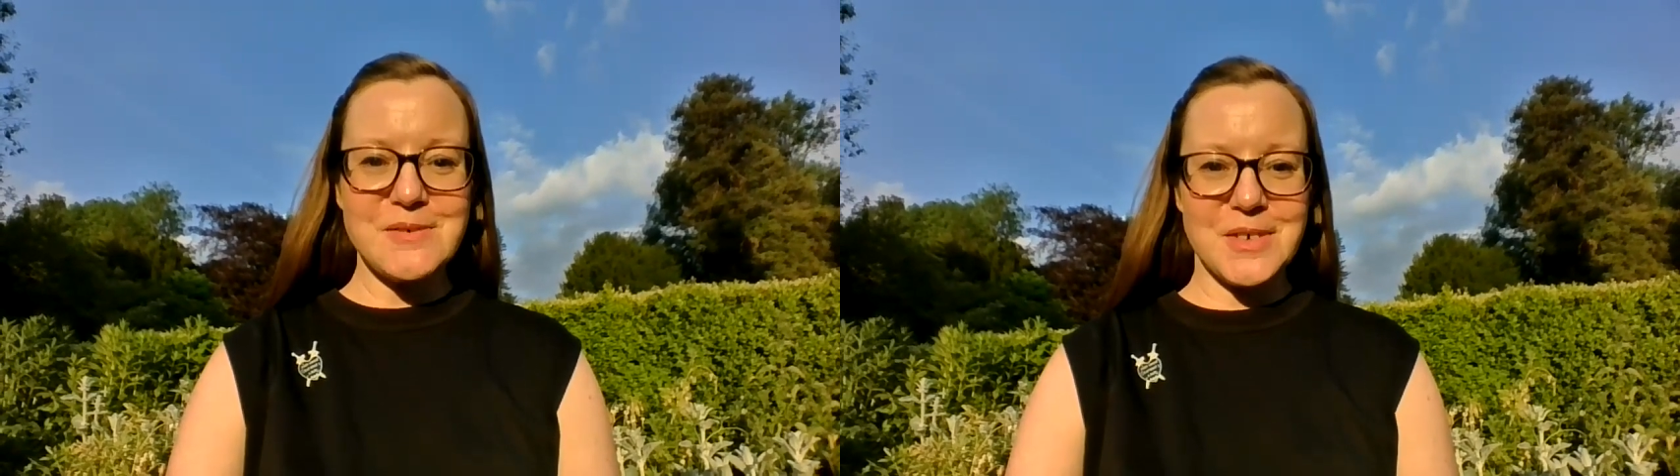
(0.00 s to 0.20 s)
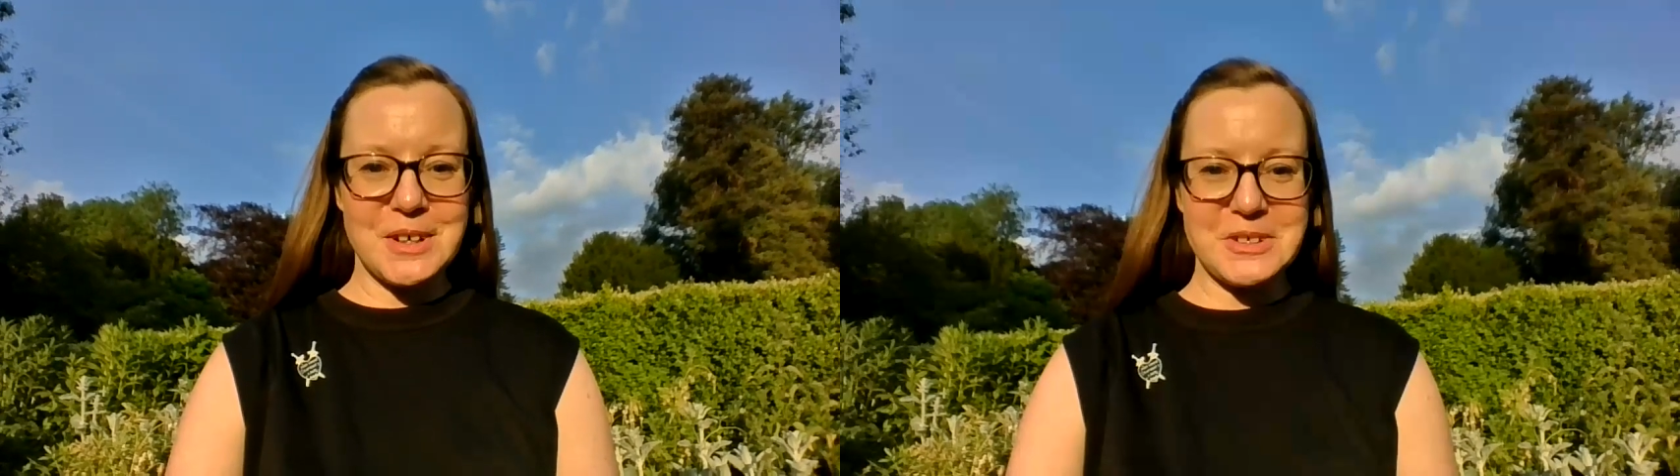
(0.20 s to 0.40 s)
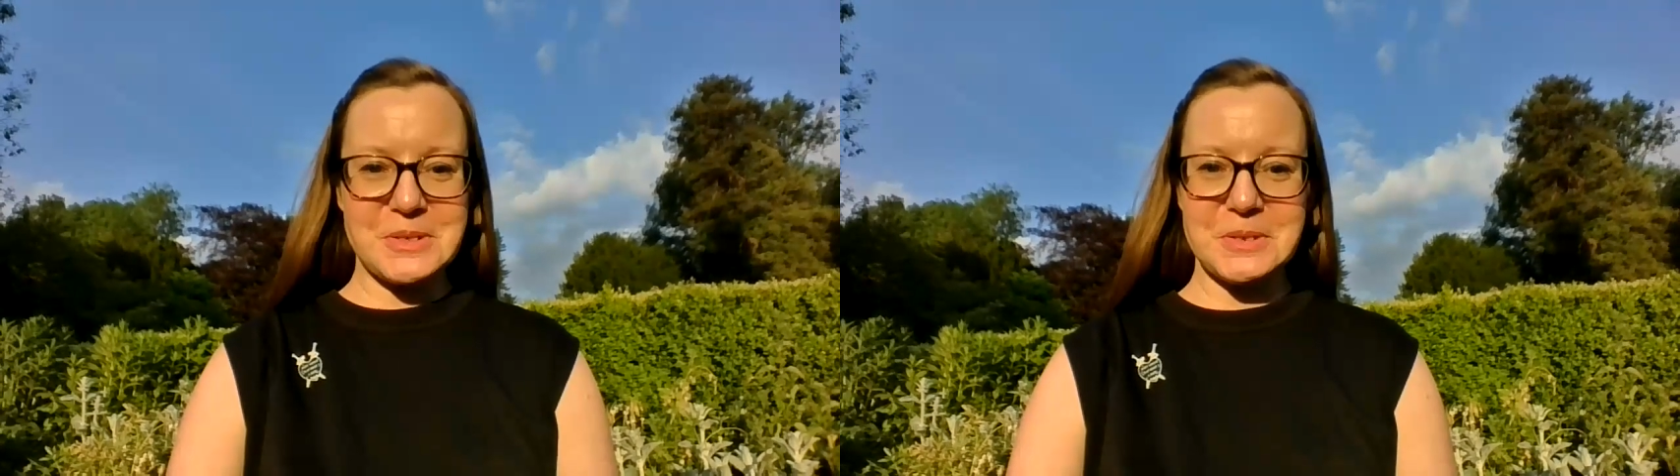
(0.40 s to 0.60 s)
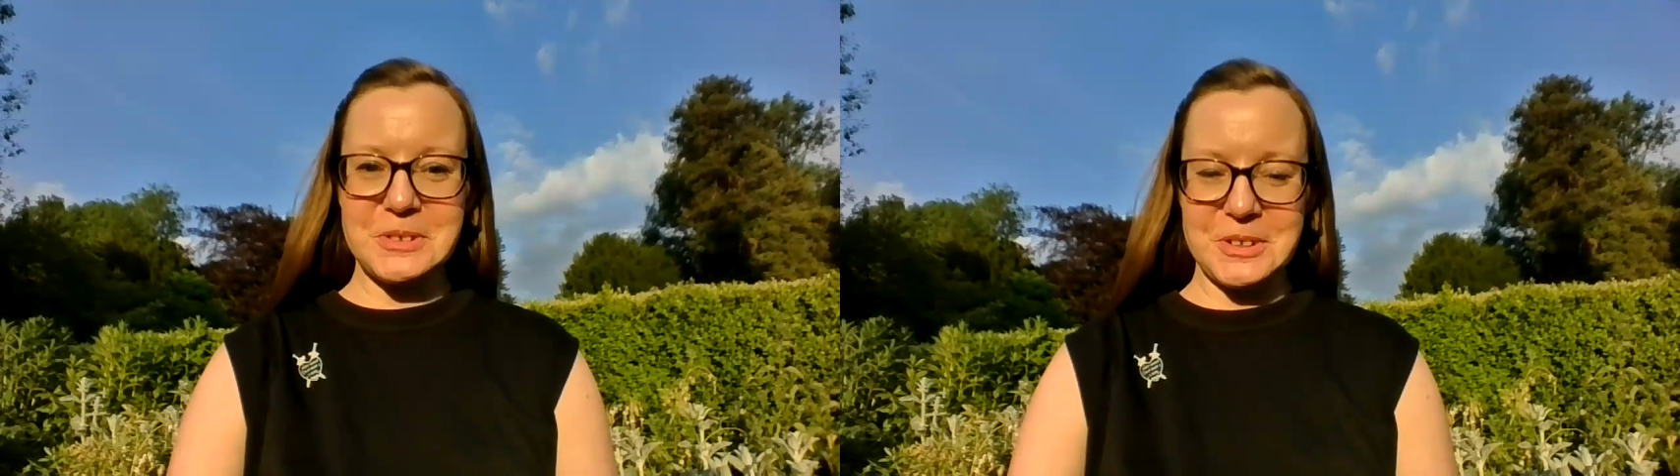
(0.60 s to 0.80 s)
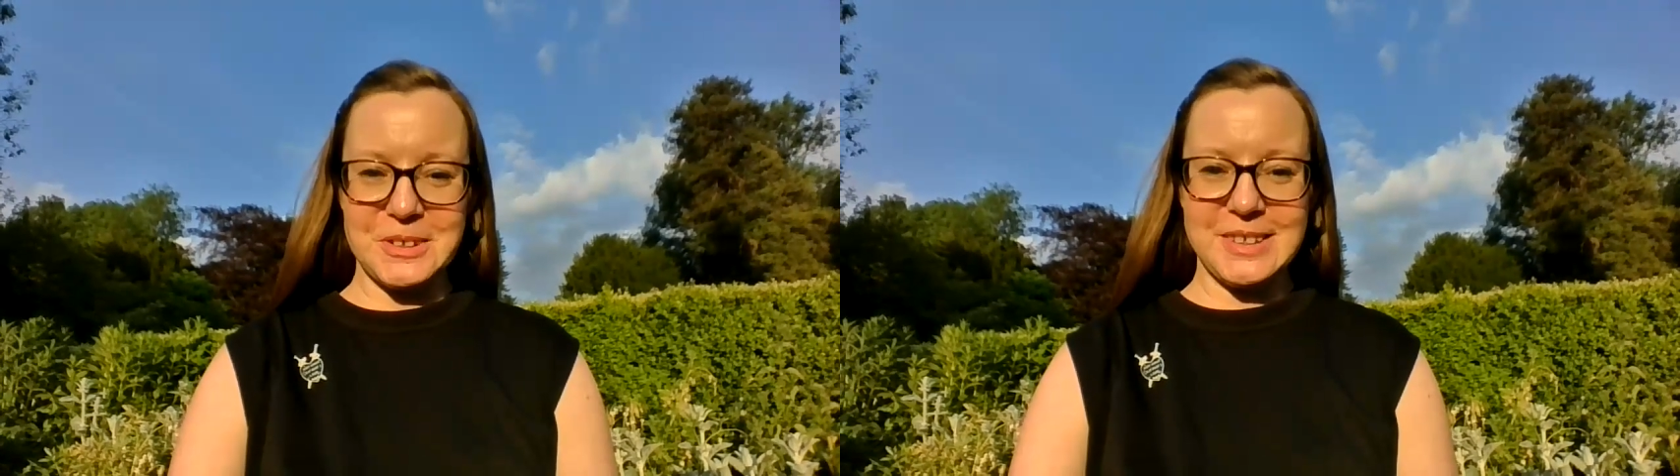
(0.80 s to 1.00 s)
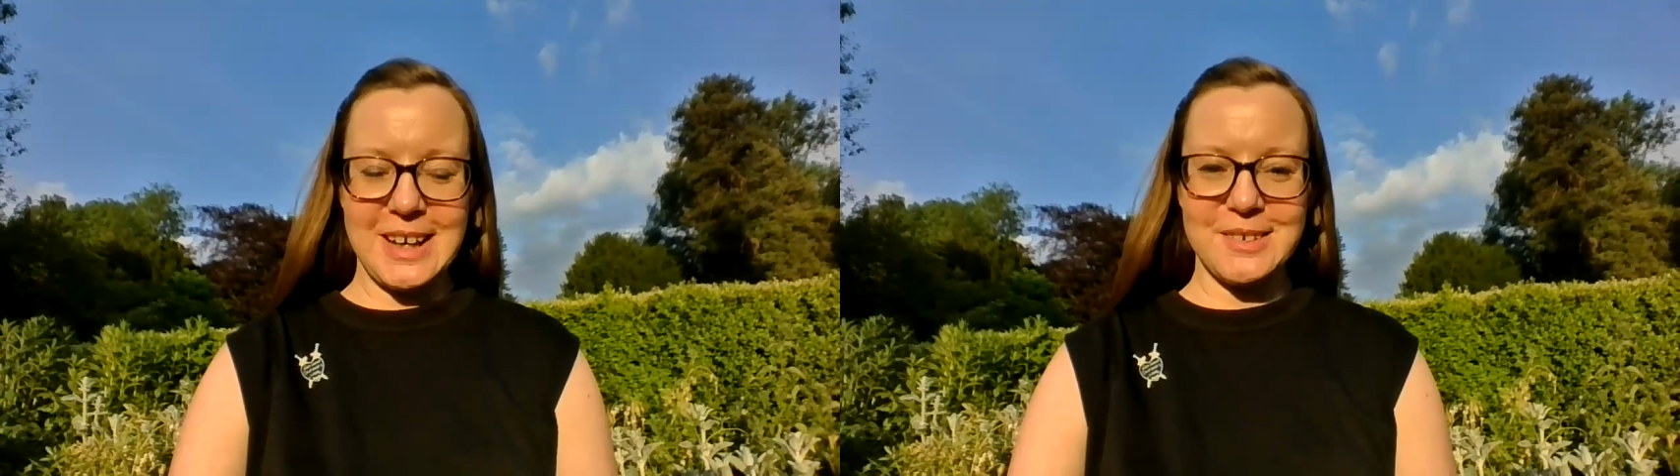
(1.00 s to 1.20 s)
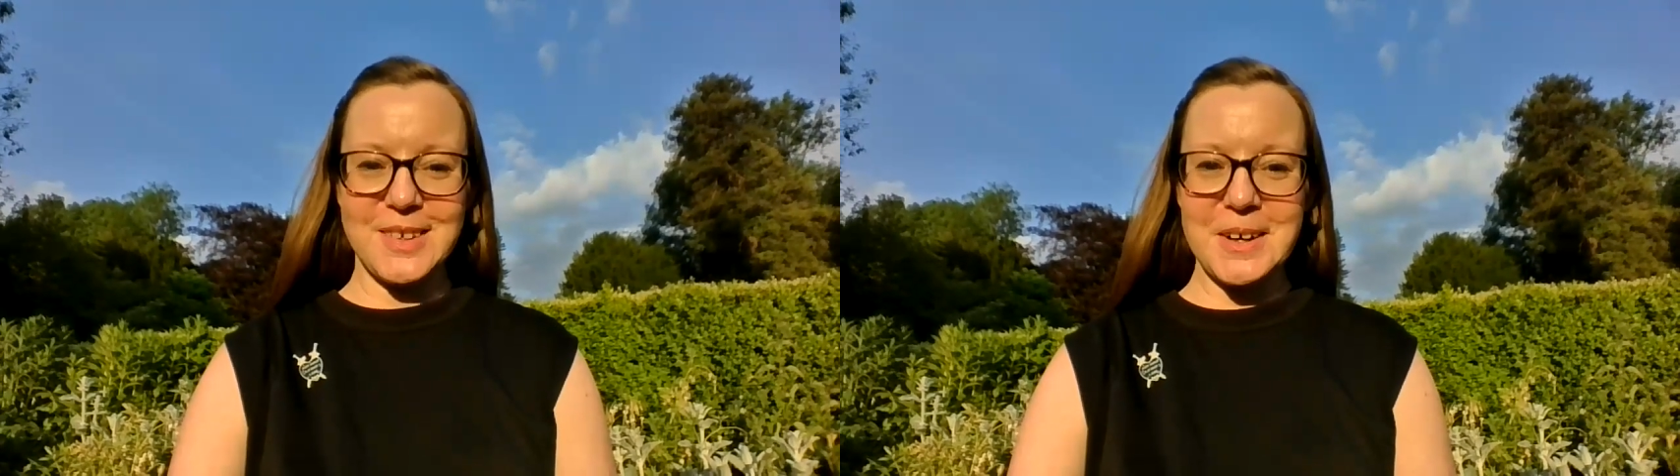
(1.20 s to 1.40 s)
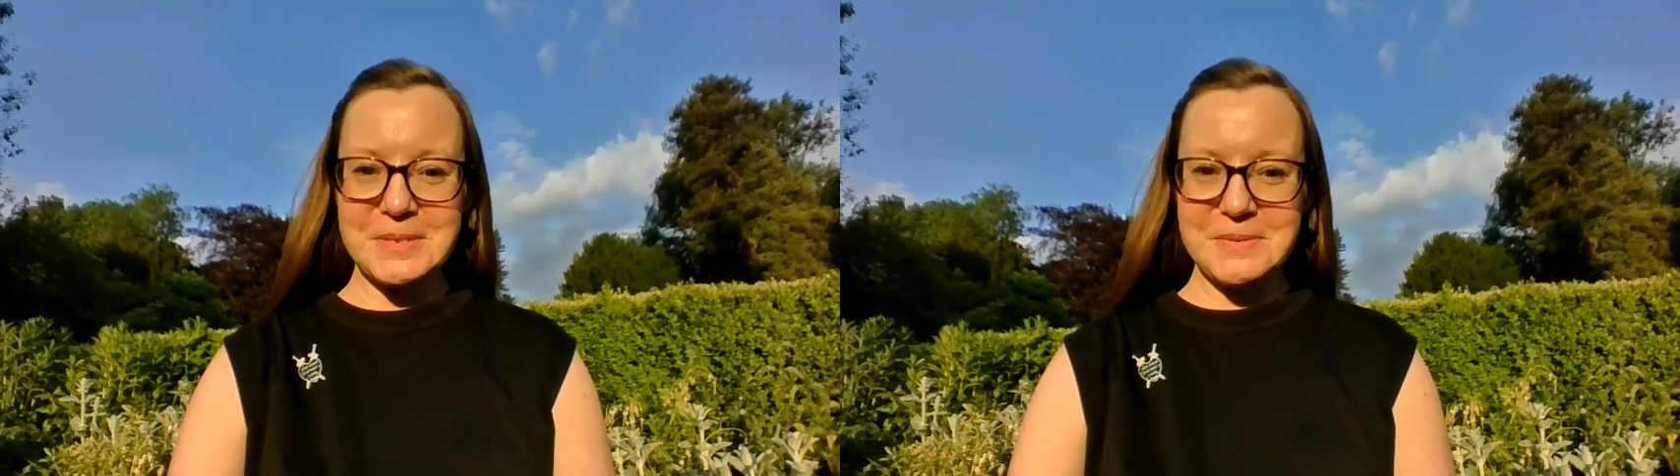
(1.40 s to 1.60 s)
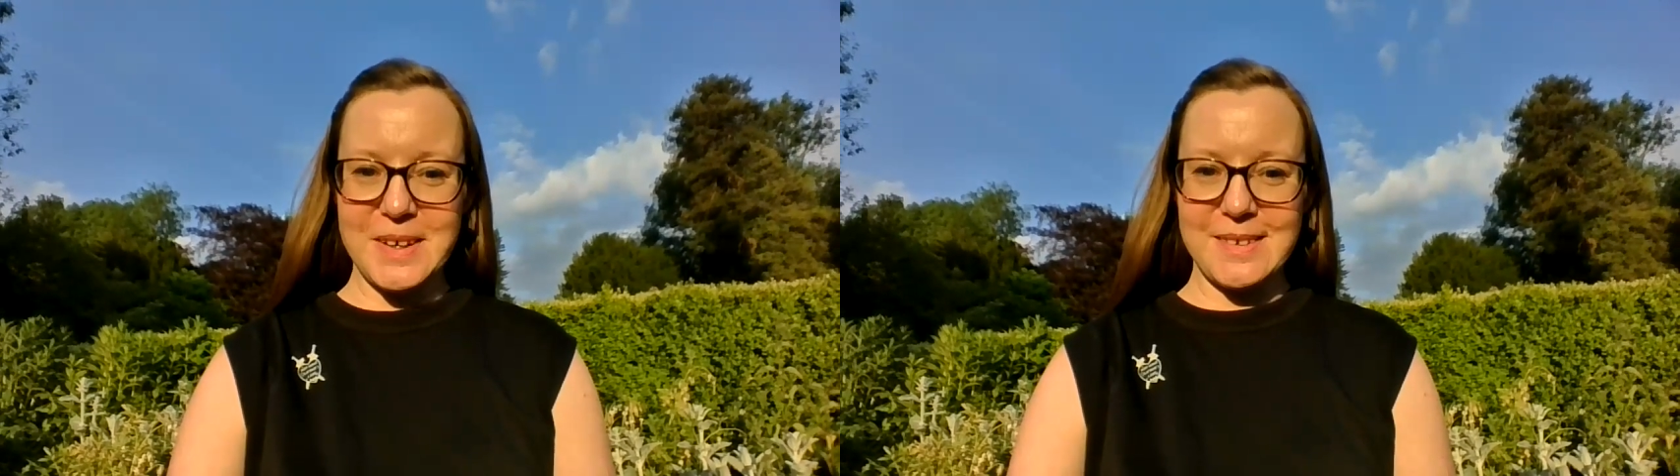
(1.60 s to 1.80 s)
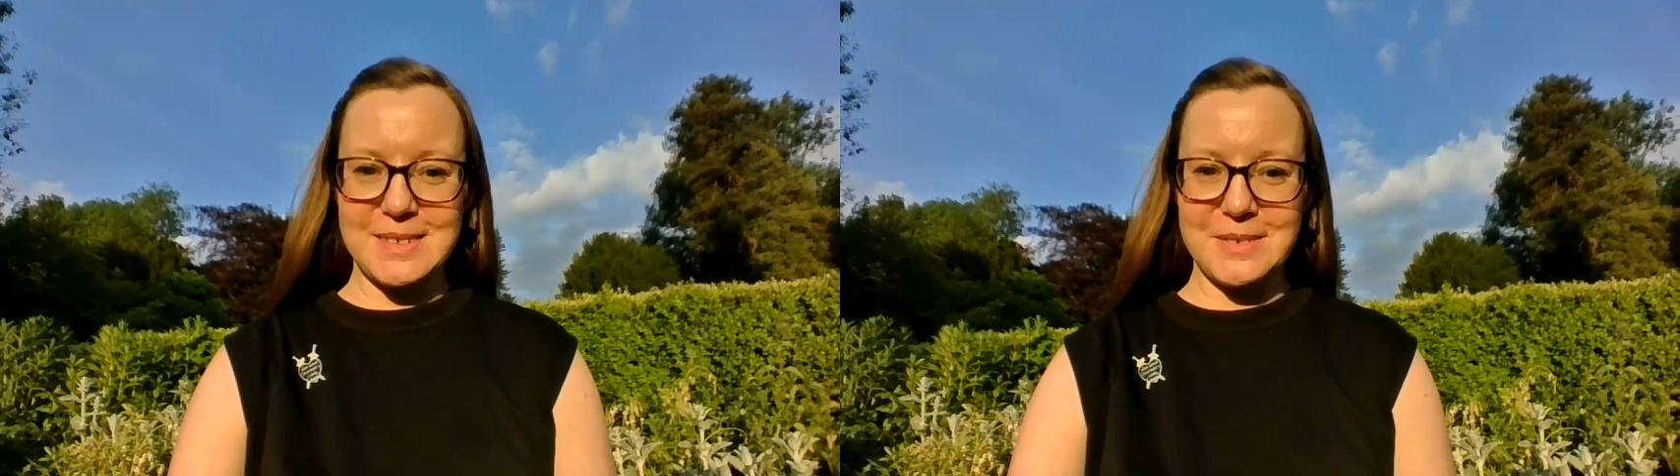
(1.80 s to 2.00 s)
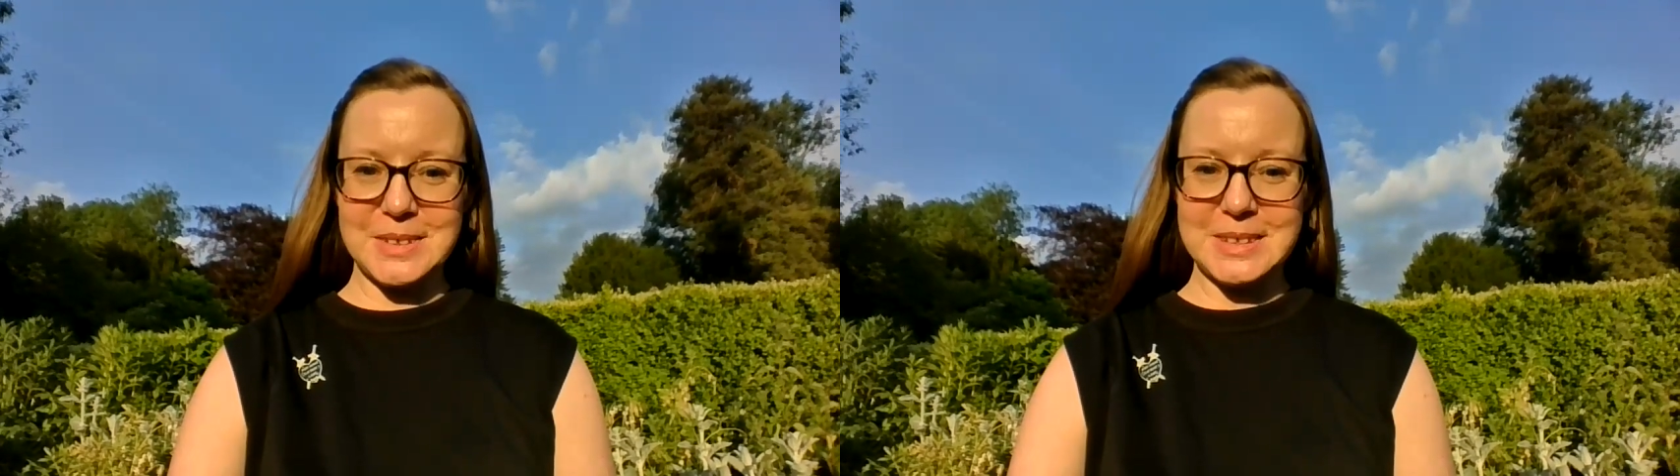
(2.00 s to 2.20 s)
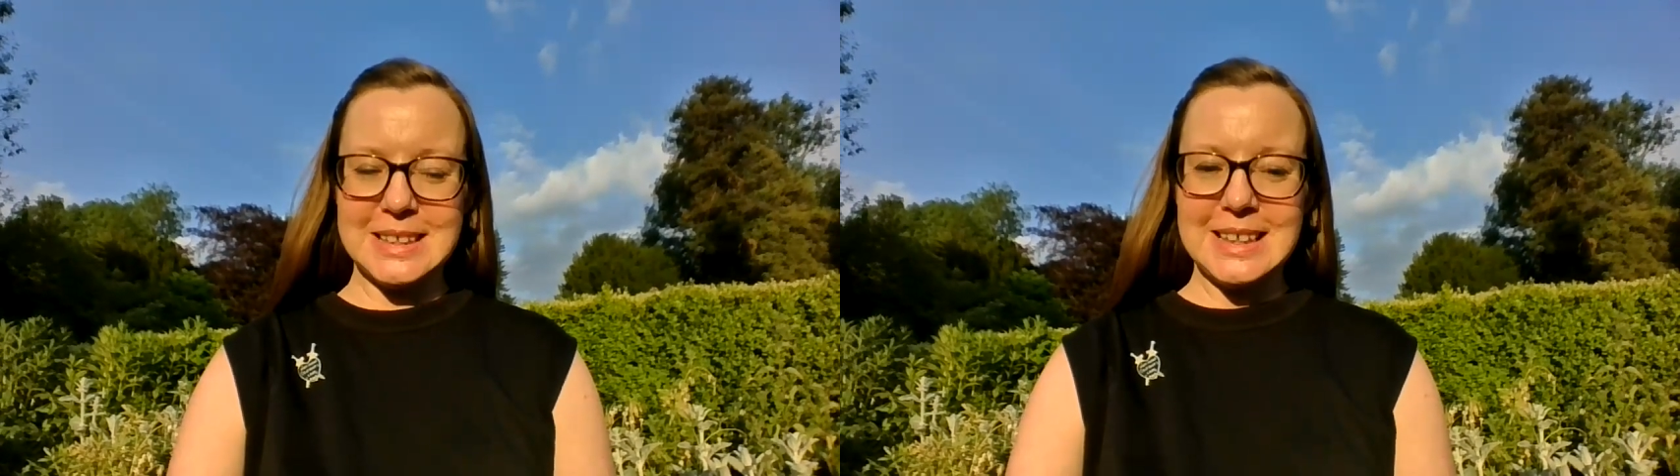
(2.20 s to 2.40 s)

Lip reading: virtual Chawton House Garden Festival.